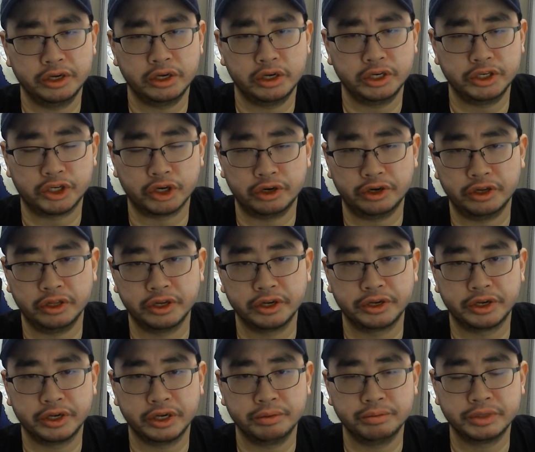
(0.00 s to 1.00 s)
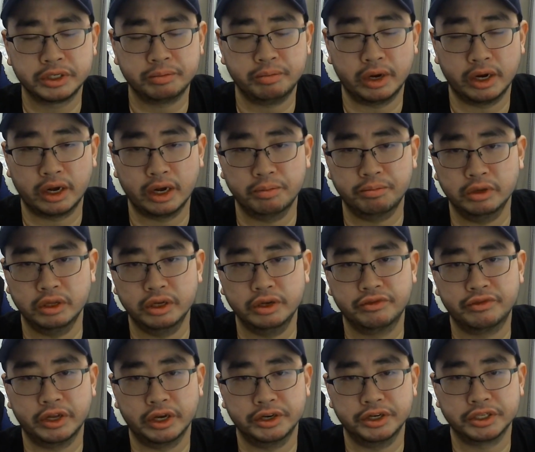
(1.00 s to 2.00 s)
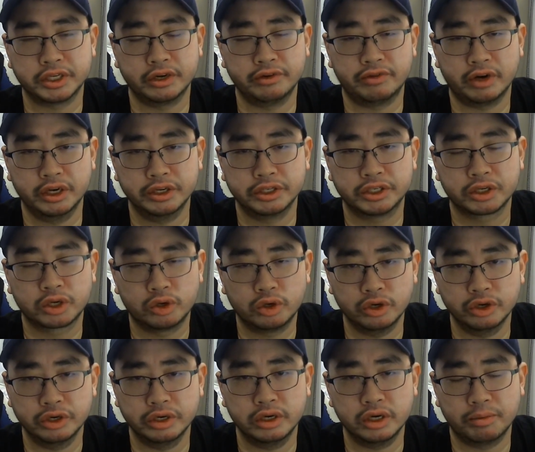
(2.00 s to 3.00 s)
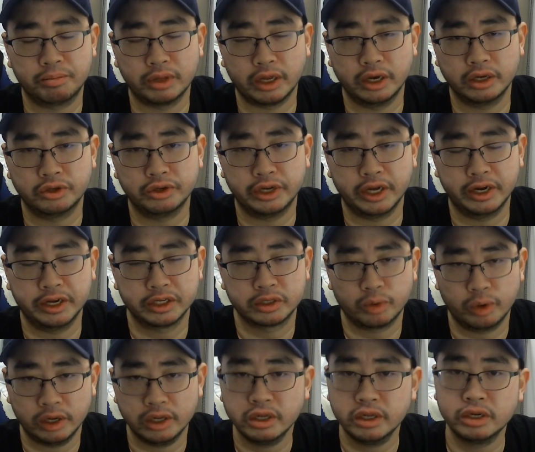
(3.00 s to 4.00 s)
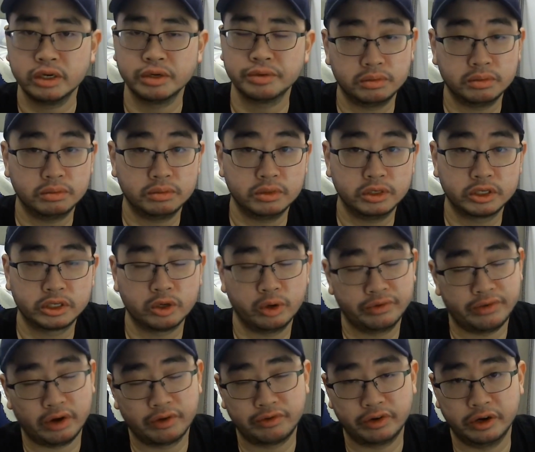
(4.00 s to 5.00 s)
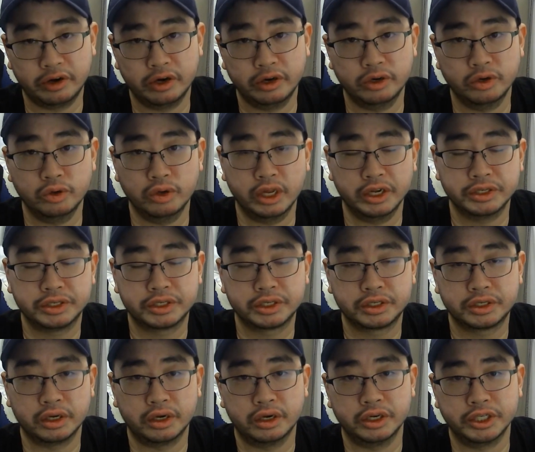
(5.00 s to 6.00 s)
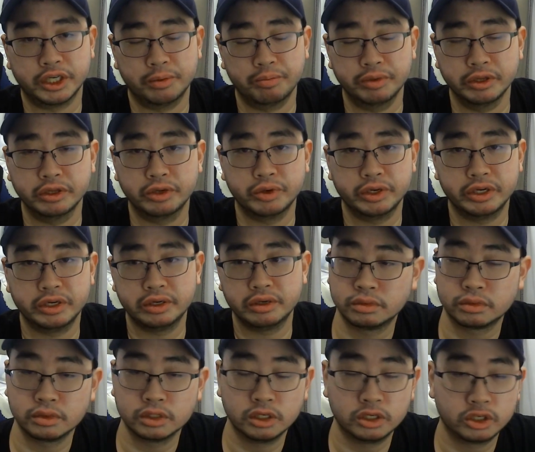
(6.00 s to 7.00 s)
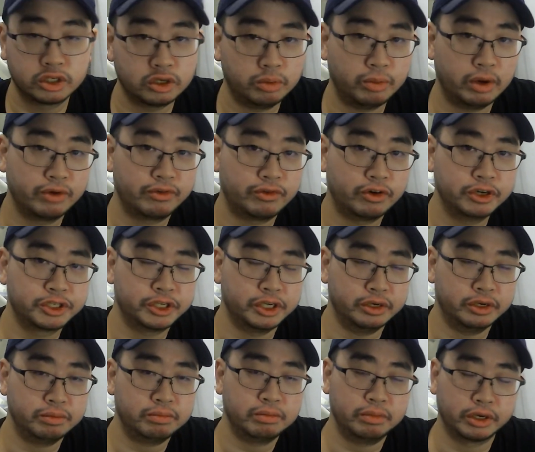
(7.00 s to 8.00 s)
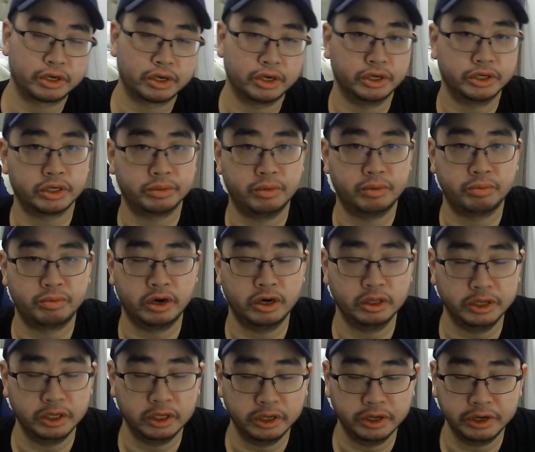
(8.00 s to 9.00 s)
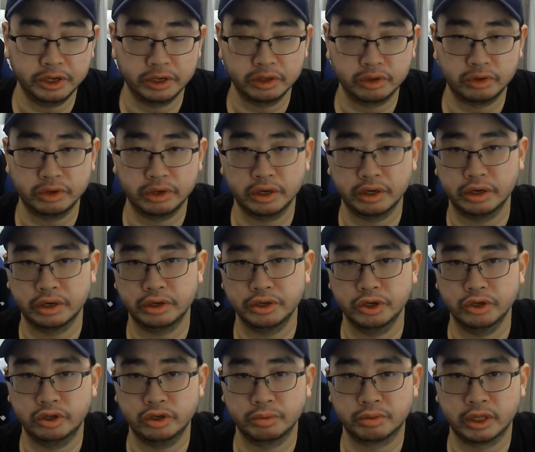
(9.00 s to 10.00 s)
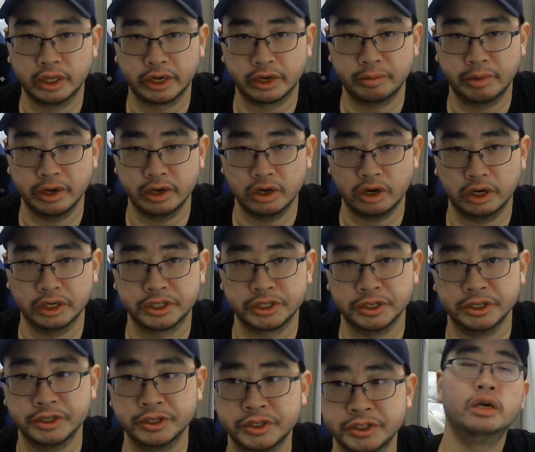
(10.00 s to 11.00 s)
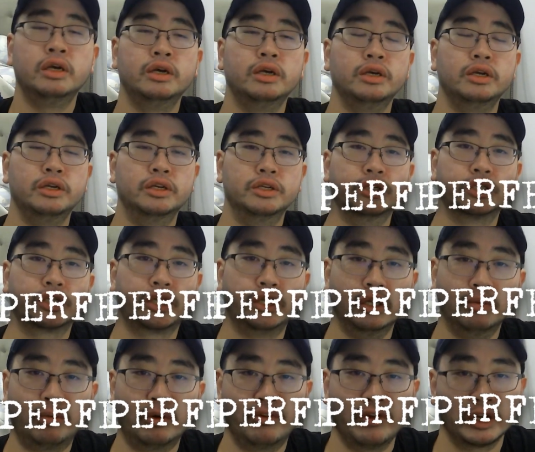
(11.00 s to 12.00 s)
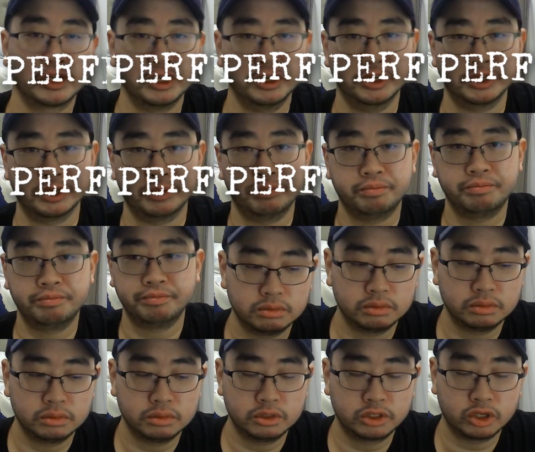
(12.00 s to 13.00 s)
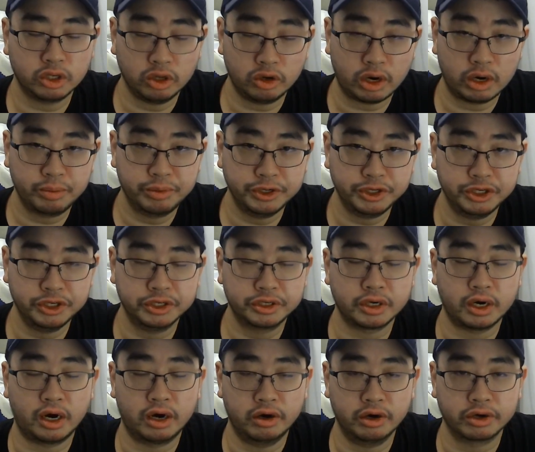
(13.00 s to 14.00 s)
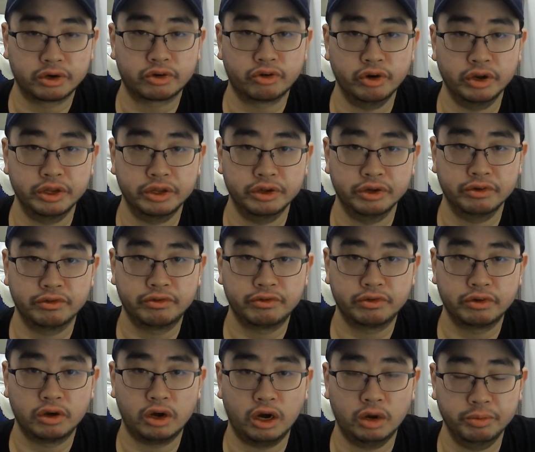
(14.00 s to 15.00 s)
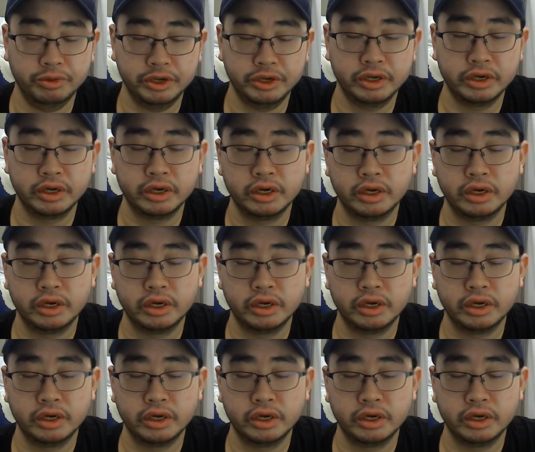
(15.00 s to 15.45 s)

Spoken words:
journaling games, but I believe that this advice could apply to that as well. So without further ado, let's jump into it. So my first tip, because I'm apparently leaning into the YouTube clickbait nonsense, is kill perfectionism. Solo RPGs are a creative hobby.